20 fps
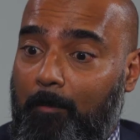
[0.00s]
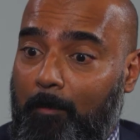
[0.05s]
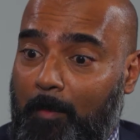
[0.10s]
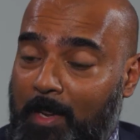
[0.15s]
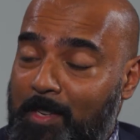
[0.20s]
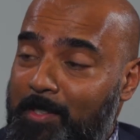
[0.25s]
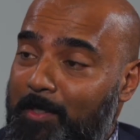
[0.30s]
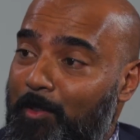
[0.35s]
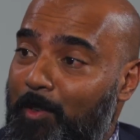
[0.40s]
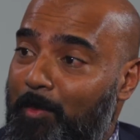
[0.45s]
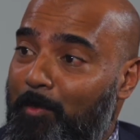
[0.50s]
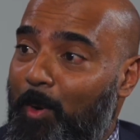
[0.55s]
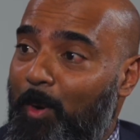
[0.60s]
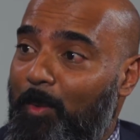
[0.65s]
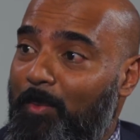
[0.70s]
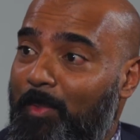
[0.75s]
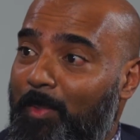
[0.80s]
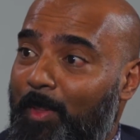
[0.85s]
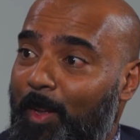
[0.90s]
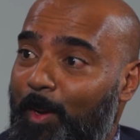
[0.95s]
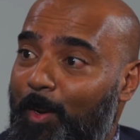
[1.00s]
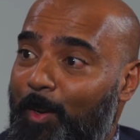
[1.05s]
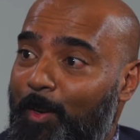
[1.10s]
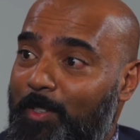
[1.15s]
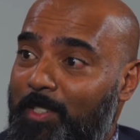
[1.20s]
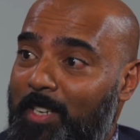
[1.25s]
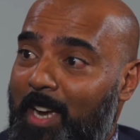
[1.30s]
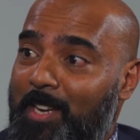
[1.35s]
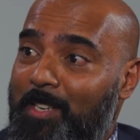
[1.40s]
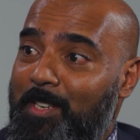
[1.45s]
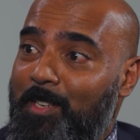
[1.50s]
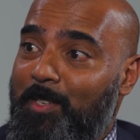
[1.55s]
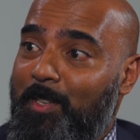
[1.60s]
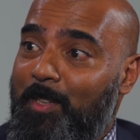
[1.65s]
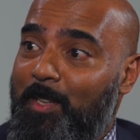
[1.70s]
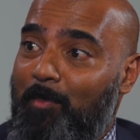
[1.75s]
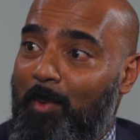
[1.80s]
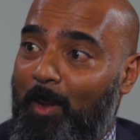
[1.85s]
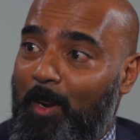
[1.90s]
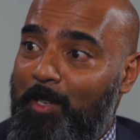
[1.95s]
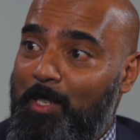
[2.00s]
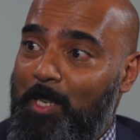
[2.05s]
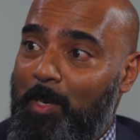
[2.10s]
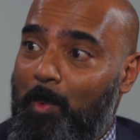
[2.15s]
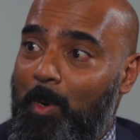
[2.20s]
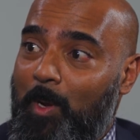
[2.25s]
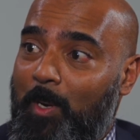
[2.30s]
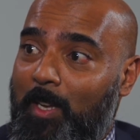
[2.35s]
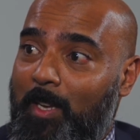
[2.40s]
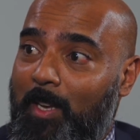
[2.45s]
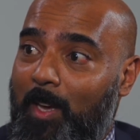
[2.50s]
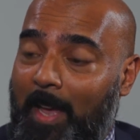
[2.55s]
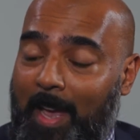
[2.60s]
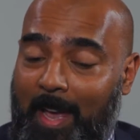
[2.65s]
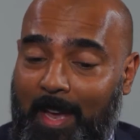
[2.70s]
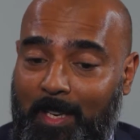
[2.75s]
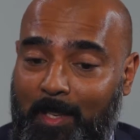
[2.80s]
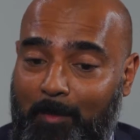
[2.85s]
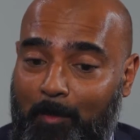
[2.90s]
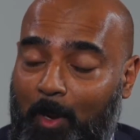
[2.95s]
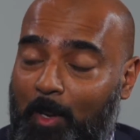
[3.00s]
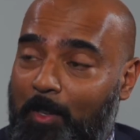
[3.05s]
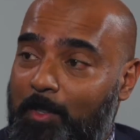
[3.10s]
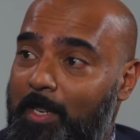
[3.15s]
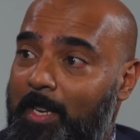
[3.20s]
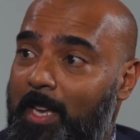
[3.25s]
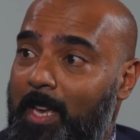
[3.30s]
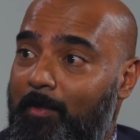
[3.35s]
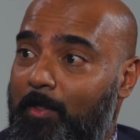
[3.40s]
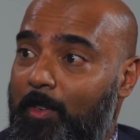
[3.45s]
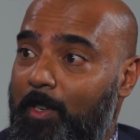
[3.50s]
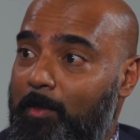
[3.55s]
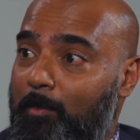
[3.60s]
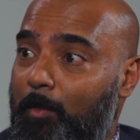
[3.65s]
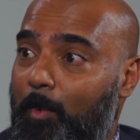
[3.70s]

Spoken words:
Pleased to report no changes to the policy wording and policy coverage,